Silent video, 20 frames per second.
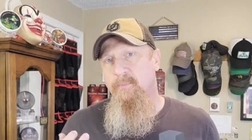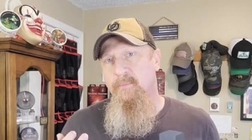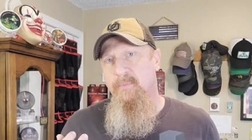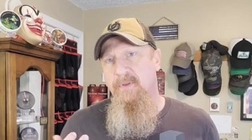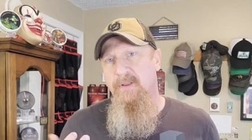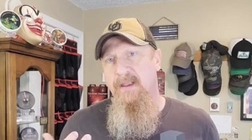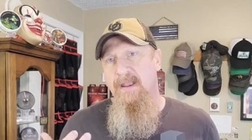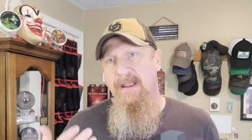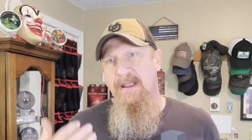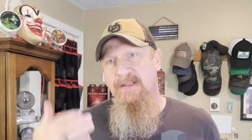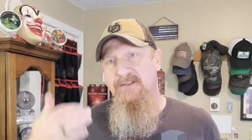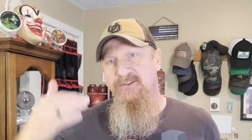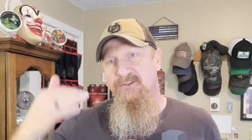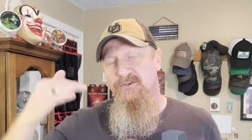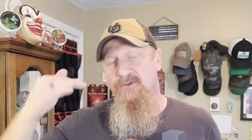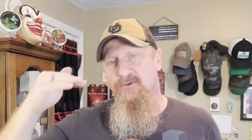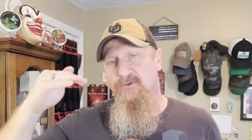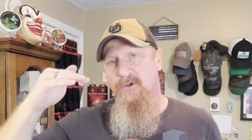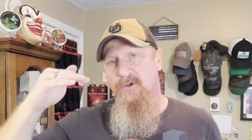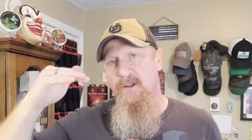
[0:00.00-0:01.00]
But as
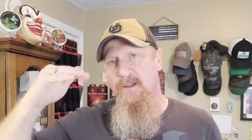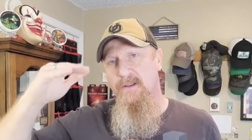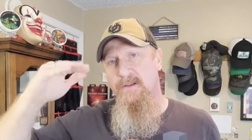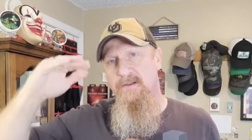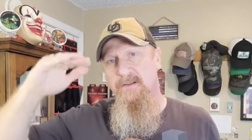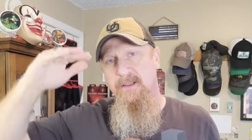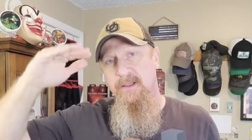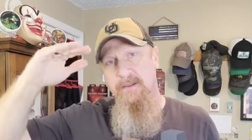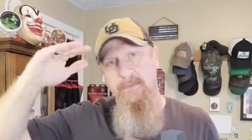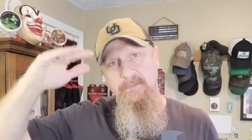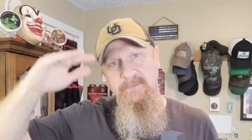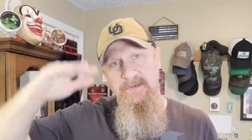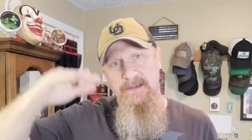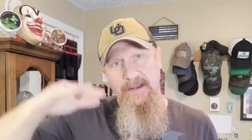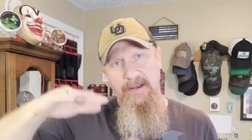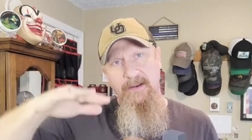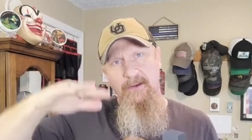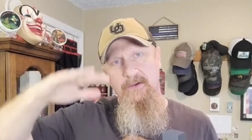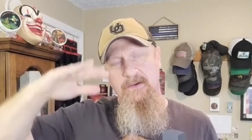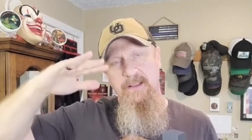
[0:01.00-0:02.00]
you come
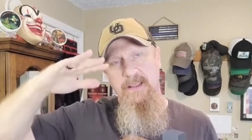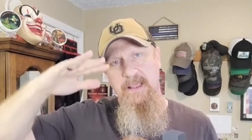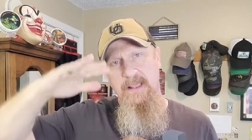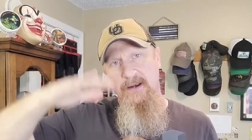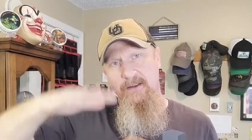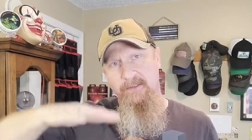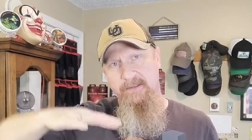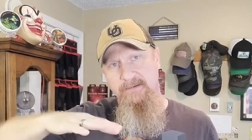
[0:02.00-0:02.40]
down out of